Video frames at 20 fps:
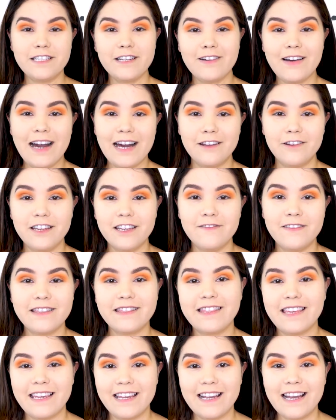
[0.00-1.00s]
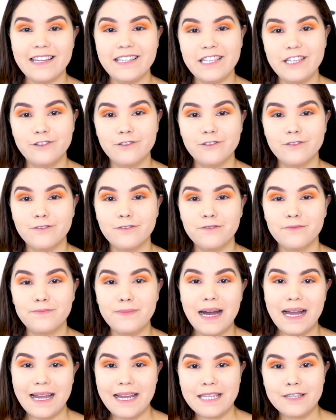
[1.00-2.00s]
though I don't even think I knew
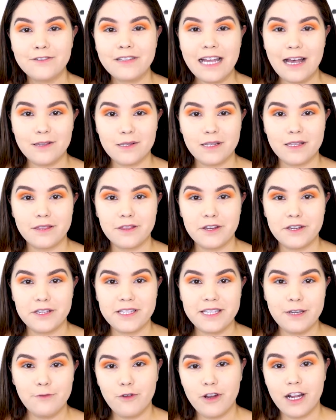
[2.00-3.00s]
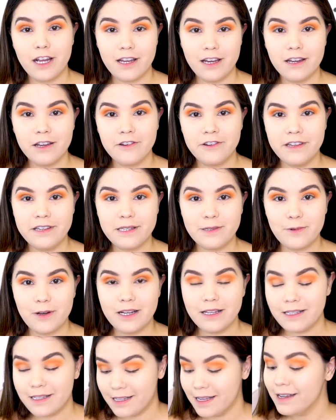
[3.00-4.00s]
back in 2013 what a cut crease
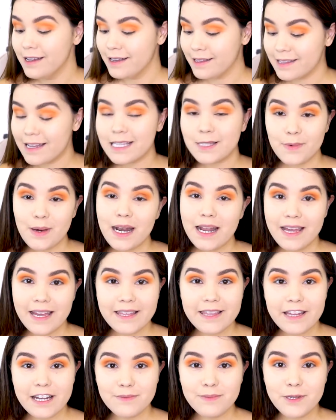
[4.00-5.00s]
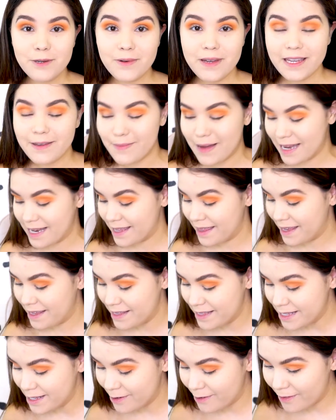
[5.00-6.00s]
was, that's what I ended up doing back
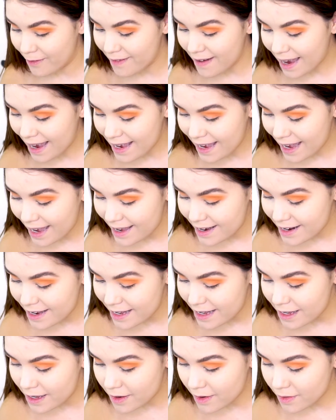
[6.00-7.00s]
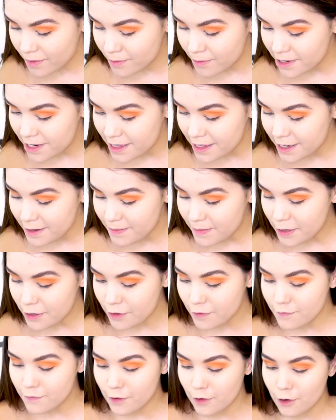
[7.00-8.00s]
then. So I had a really
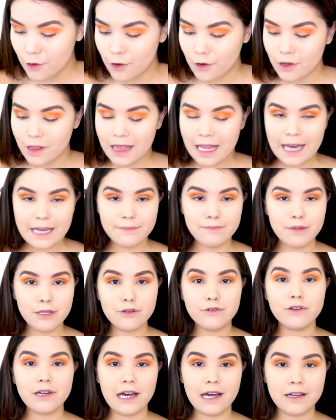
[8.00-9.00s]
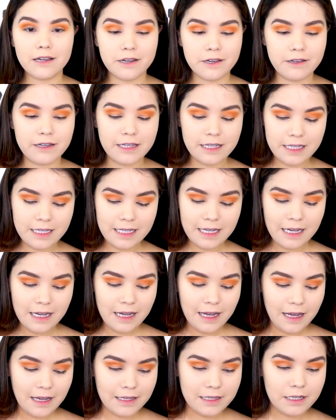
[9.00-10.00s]
beautiful light blue cut crease.
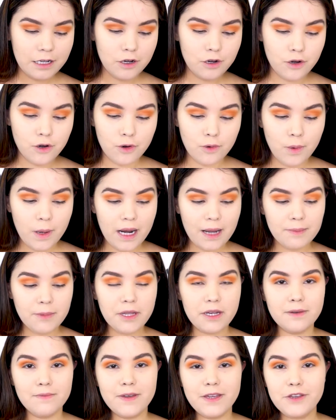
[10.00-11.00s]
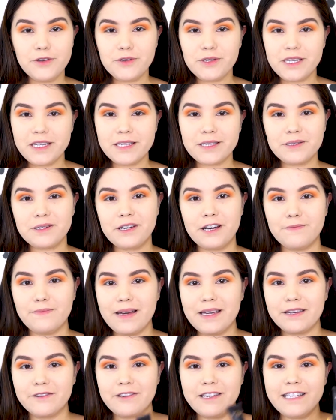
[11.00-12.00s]
So what I'm going to be using to cut
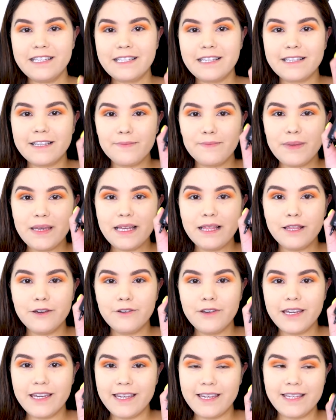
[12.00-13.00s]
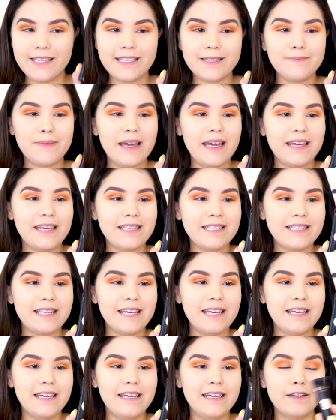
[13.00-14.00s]
my crease is a P. Louise base
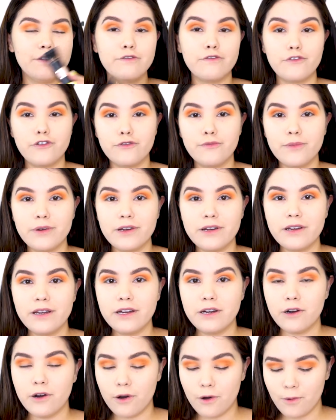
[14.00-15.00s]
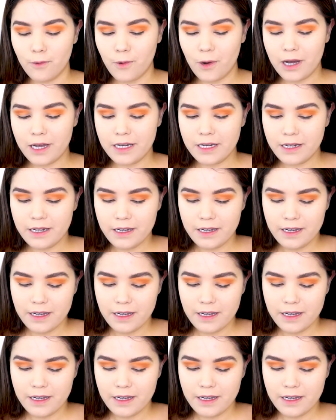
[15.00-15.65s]
in Rumor 01.